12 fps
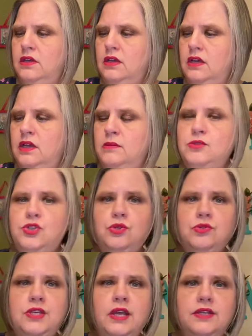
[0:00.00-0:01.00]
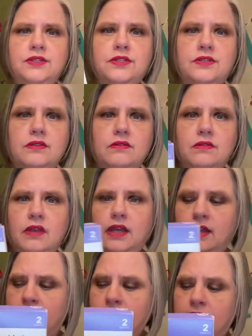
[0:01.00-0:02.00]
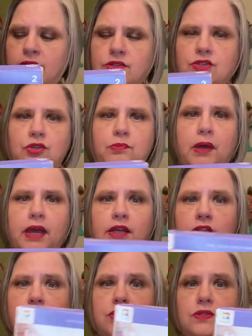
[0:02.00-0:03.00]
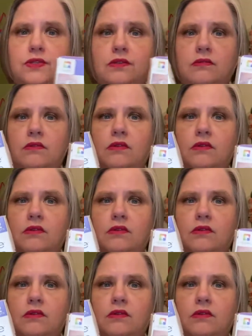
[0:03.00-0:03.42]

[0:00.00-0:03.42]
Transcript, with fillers: um, two tests, and I got two packages.